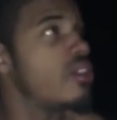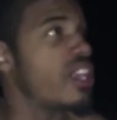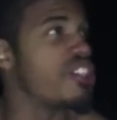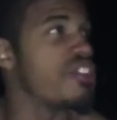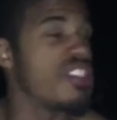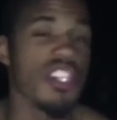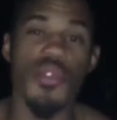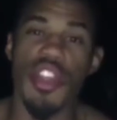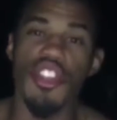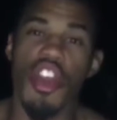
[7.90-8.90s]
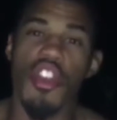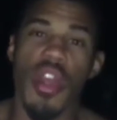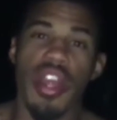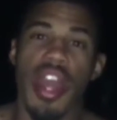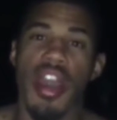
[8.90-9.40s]
Well, as you can see, it's rather dark
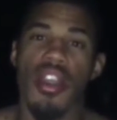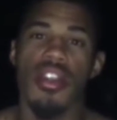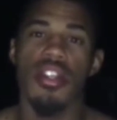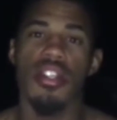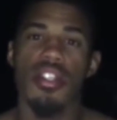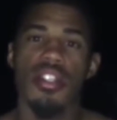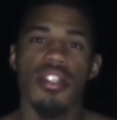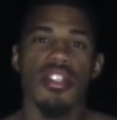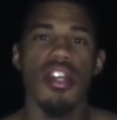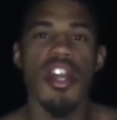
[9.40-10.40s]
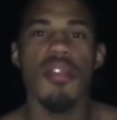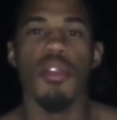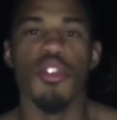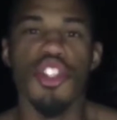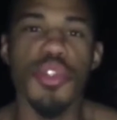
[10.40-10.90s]
right now.
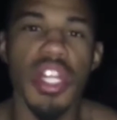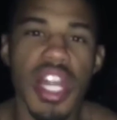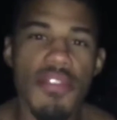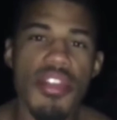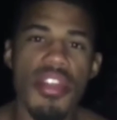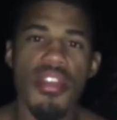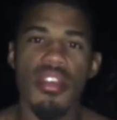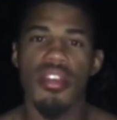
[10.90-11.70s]
But on June 11th,